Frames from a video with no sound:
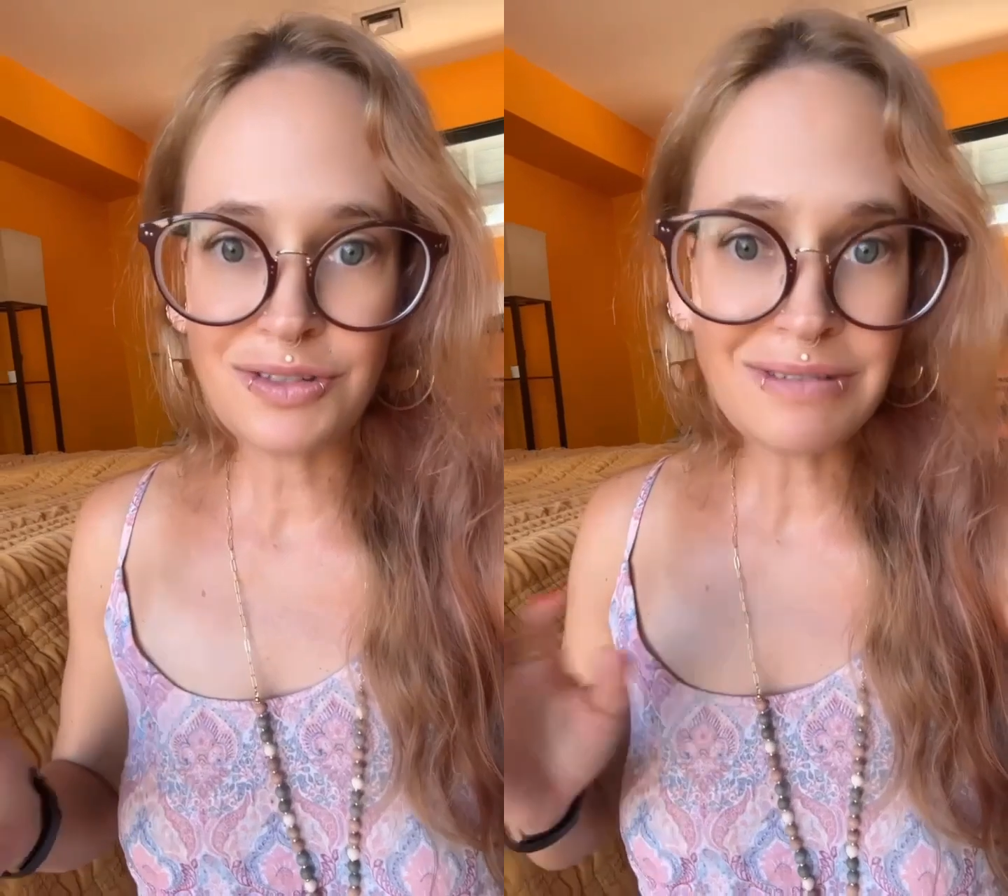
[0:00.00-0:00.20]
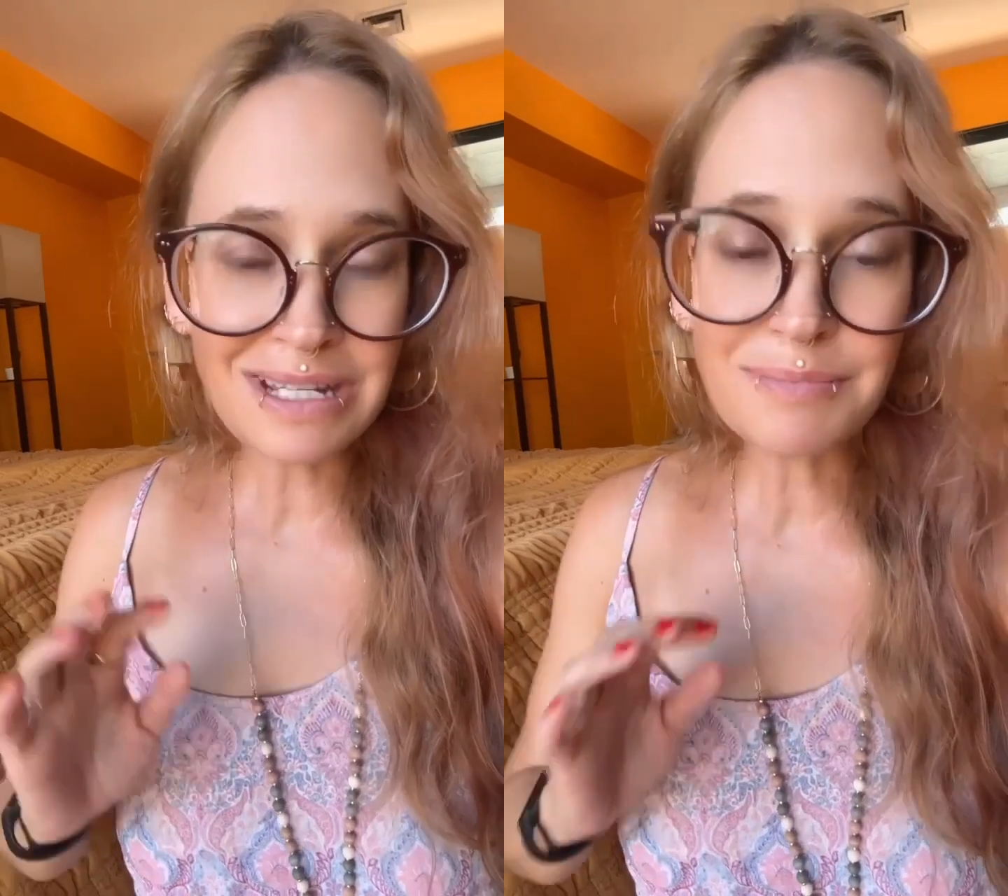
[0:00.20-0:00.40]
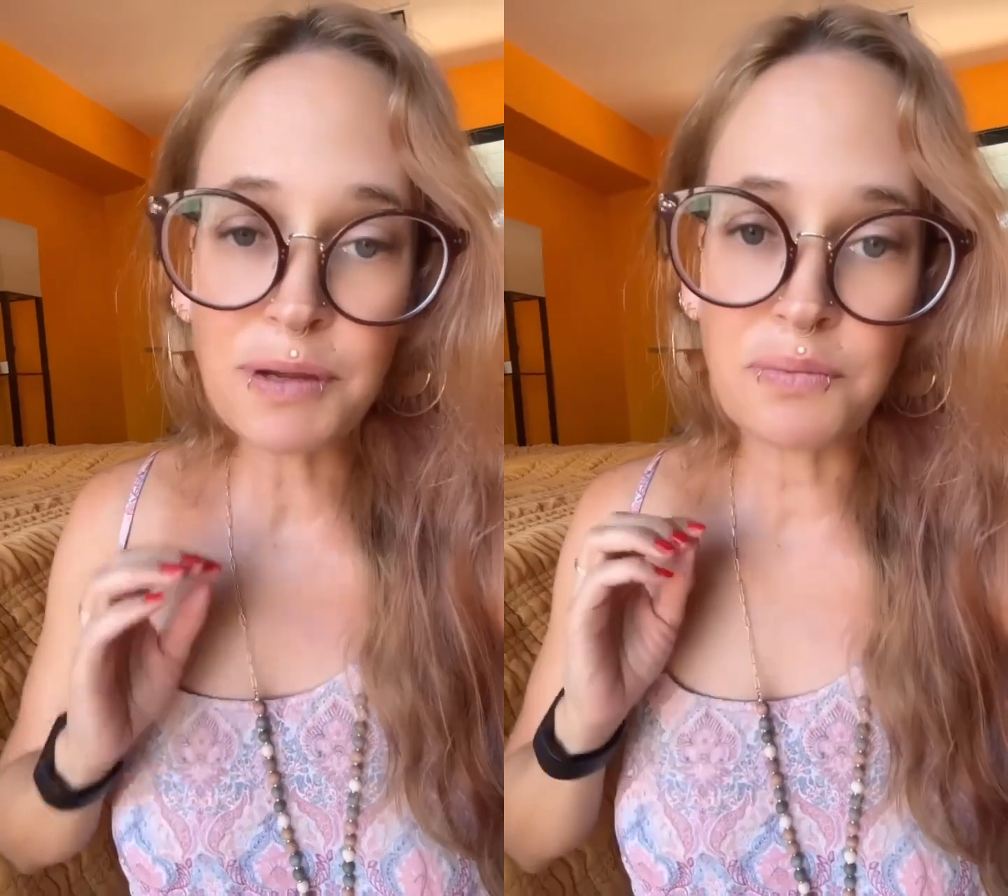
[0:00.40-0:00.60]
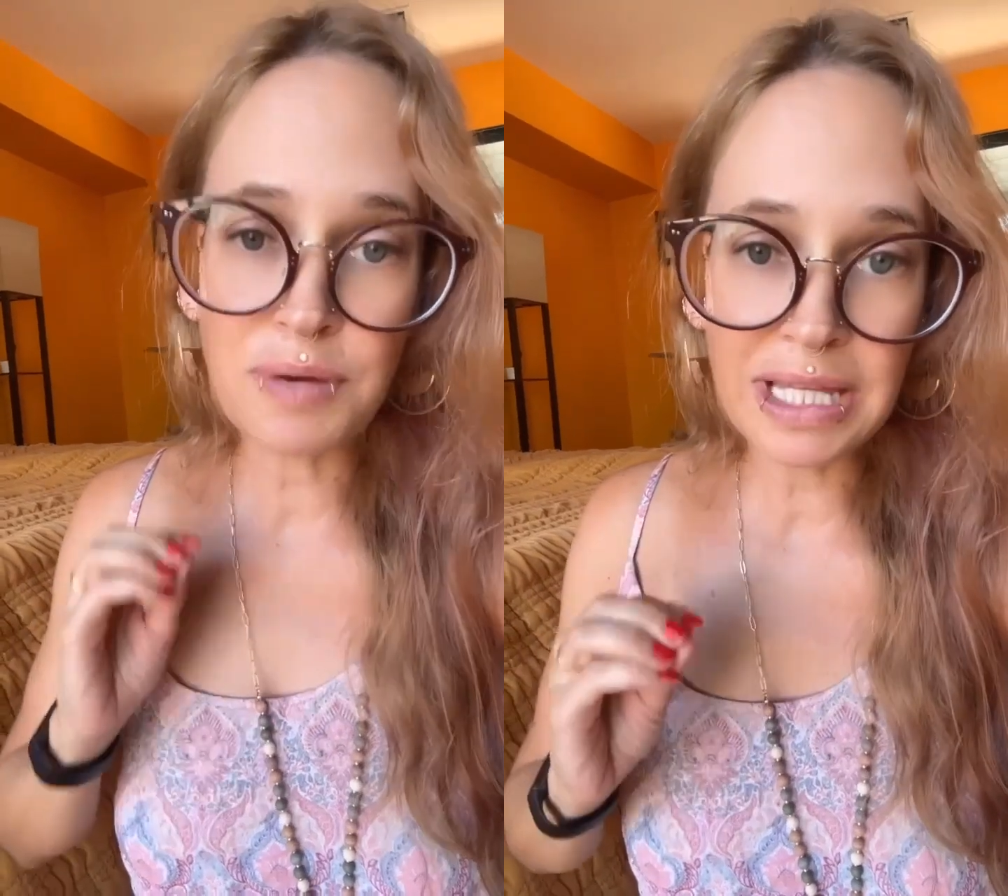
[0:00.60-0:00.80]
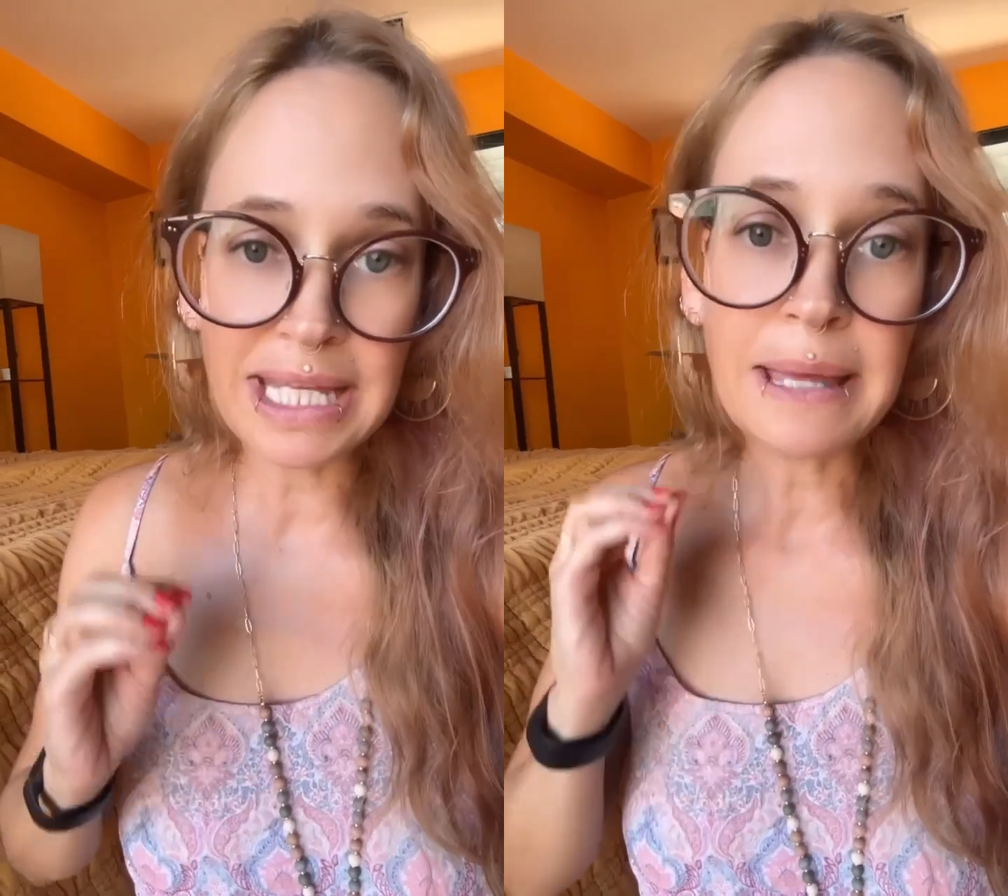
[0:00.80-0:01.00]
you need to be
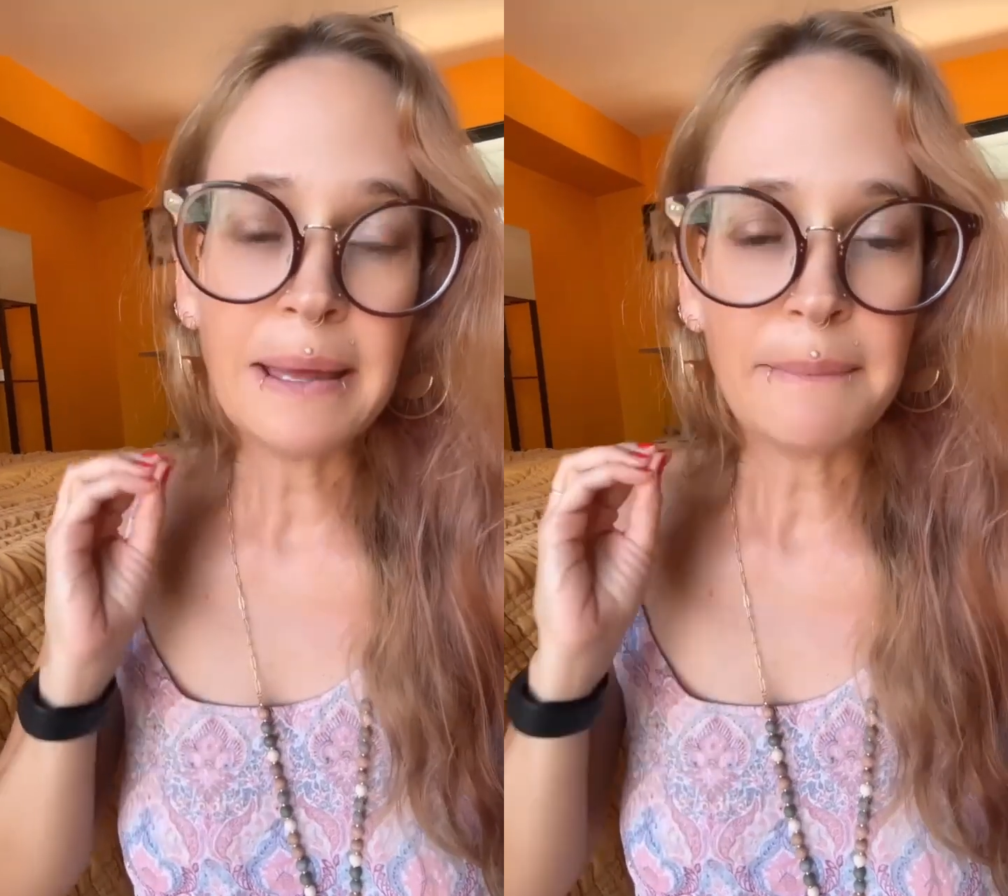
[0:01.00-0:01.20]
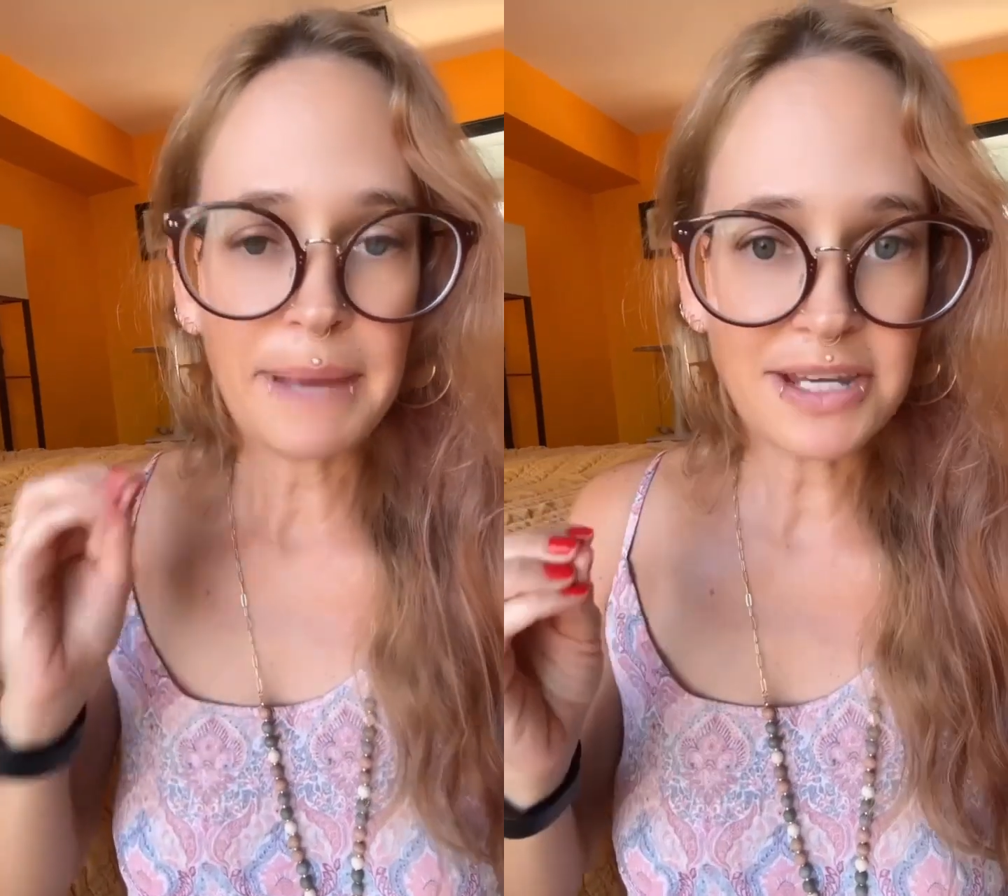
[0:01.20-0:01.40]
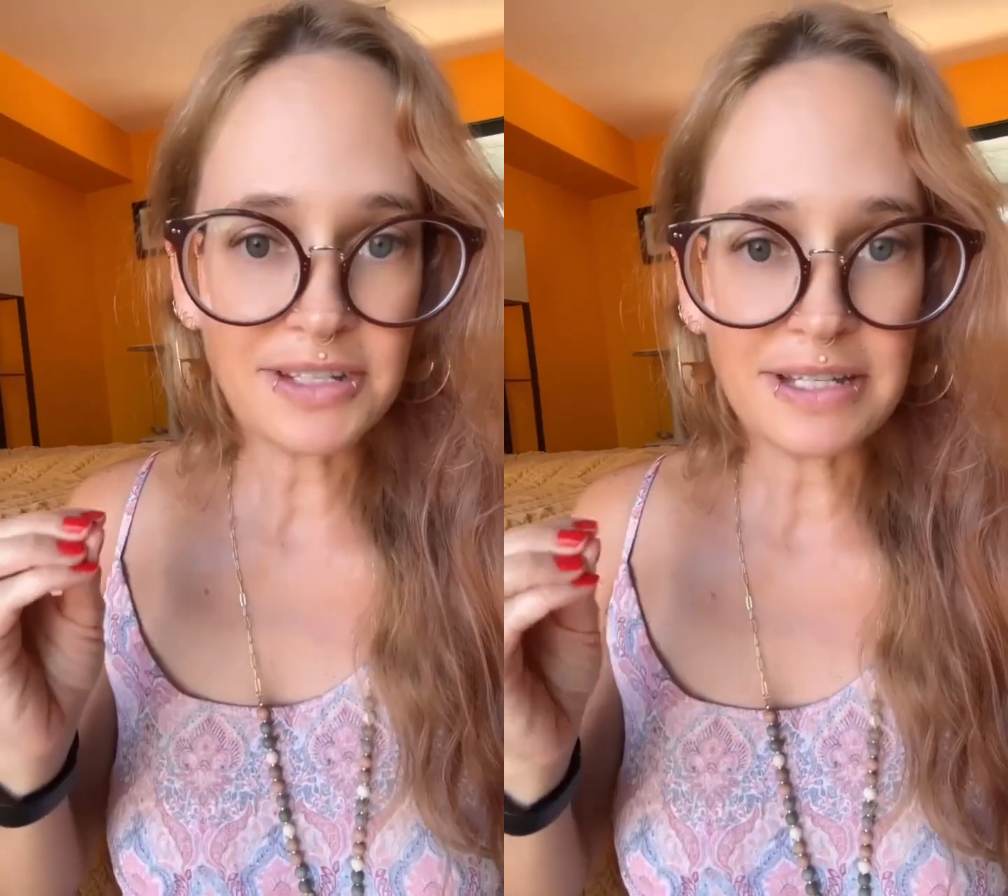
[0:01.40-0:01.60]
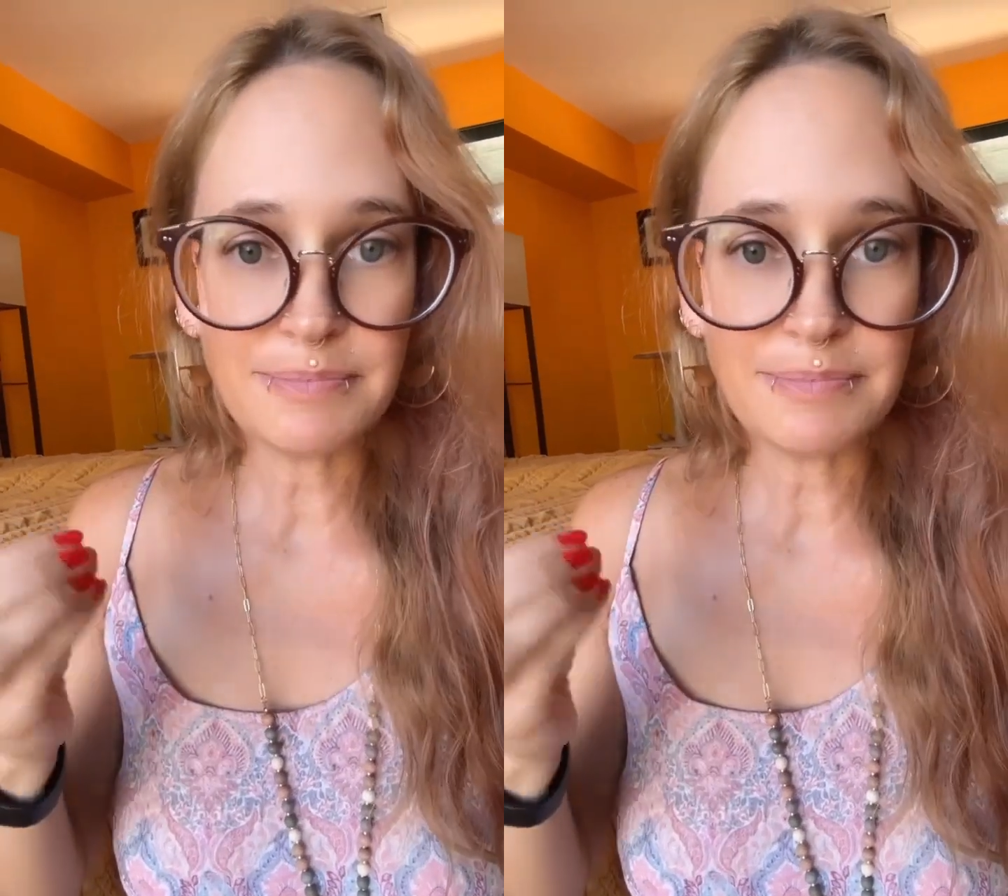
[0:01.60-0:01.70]
really patient,